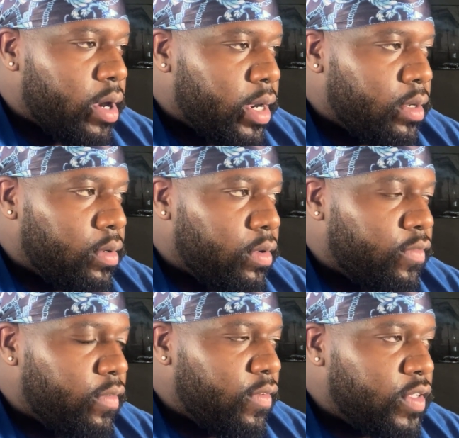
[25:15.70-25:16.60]
Right. If
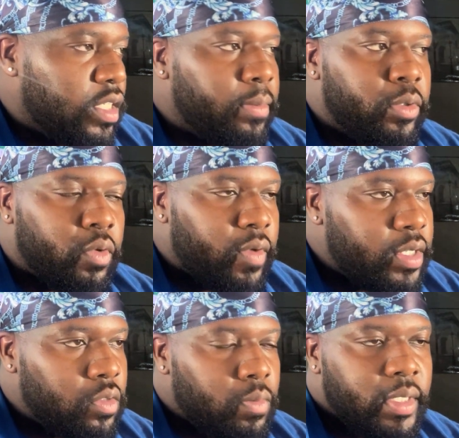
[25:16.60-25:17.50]
it's some
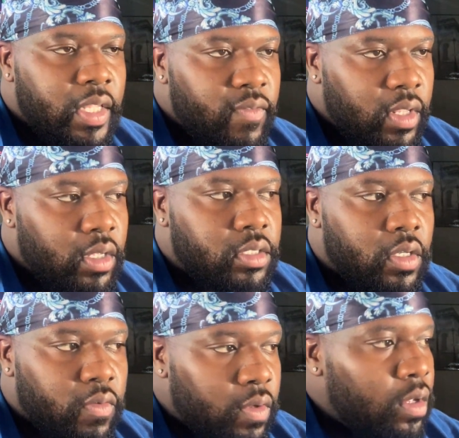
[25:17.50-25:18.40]
motivational, believing in
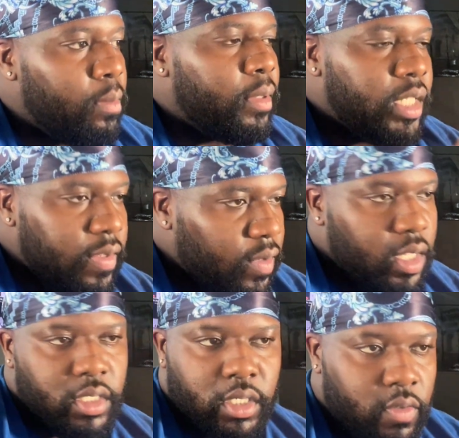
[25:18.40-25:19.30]
yourself,
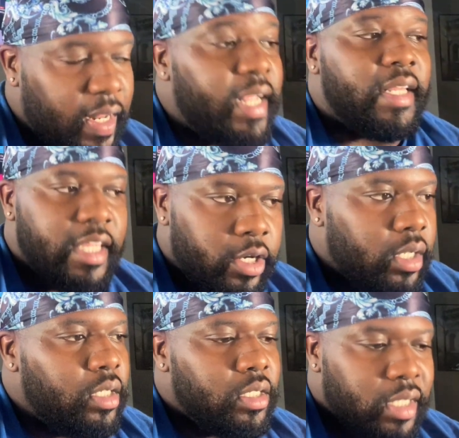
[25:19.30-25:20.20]
like
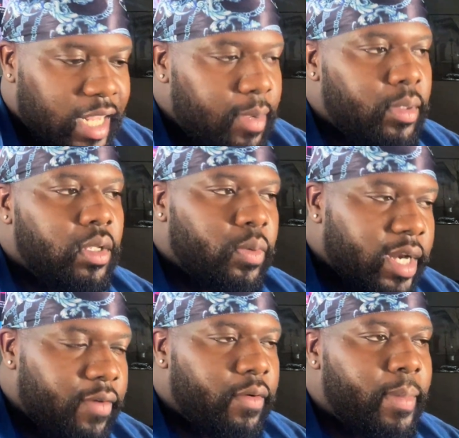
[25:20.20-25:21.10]
literally just label it
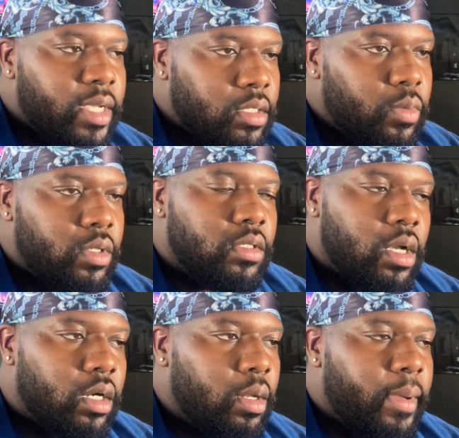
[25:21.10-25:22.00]
whatever based on what you're
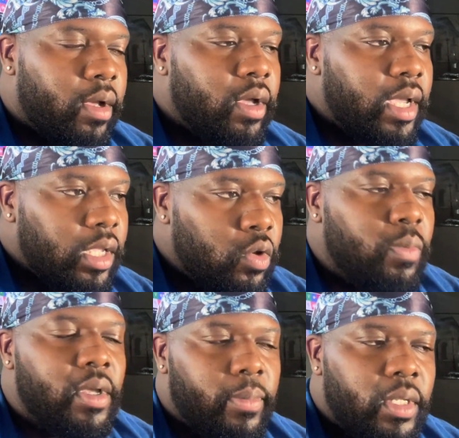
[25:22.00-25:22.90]
talking about, and you'll
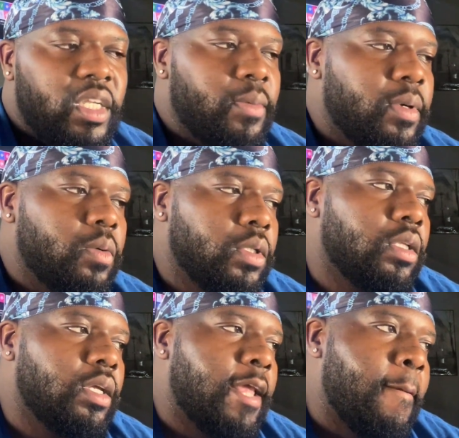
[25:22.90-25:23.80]
be able to keep up with
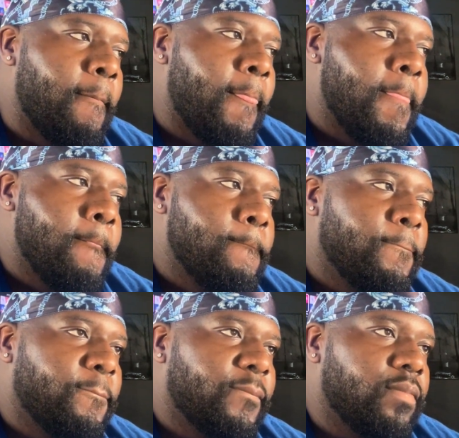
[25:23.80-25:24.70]

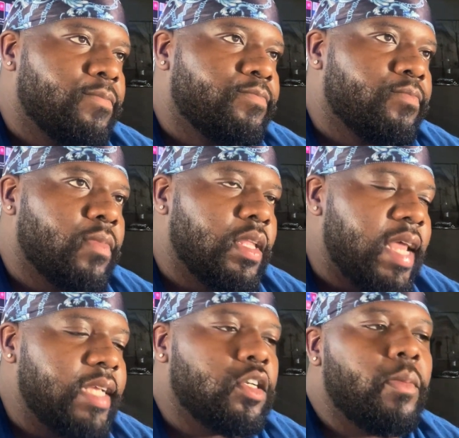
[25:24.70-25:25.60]
it.
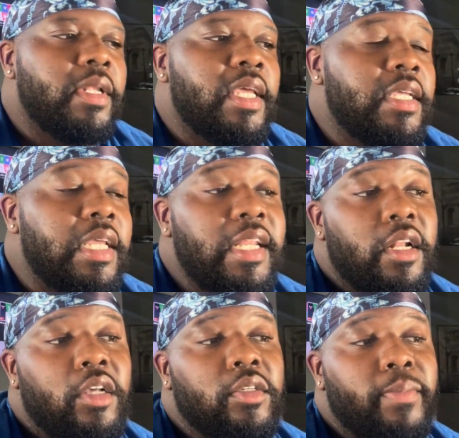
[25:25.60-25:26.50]
That's going to be and then
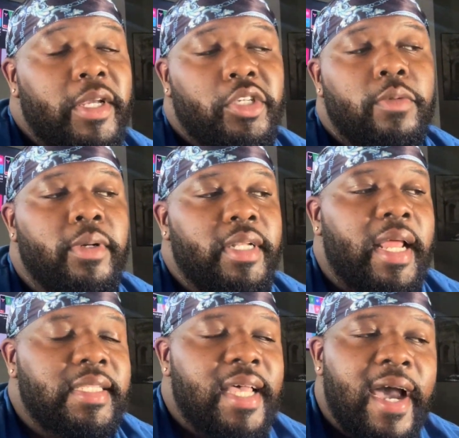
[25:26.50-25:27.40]
also make sure you're putting
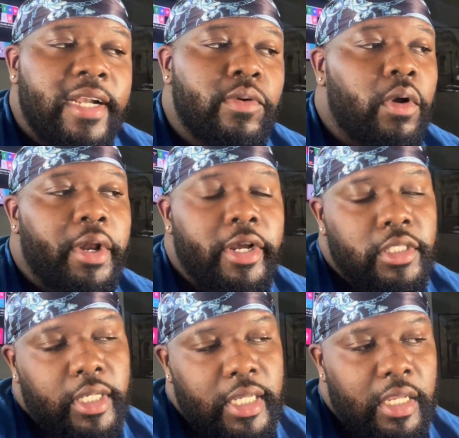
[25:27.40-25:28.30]
that title on there
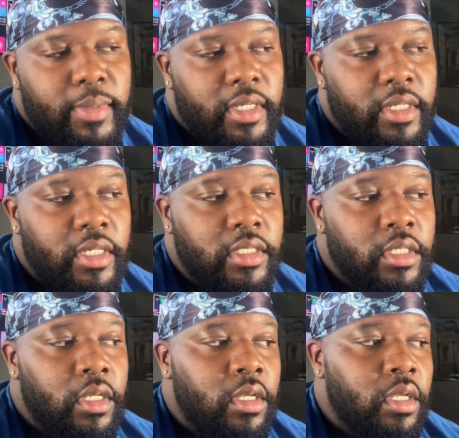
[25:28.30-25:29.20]
is key because
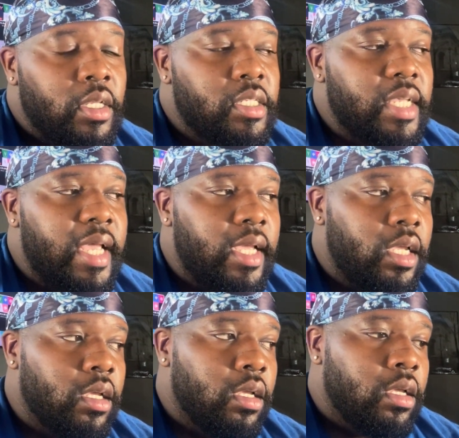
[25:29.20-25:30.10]
say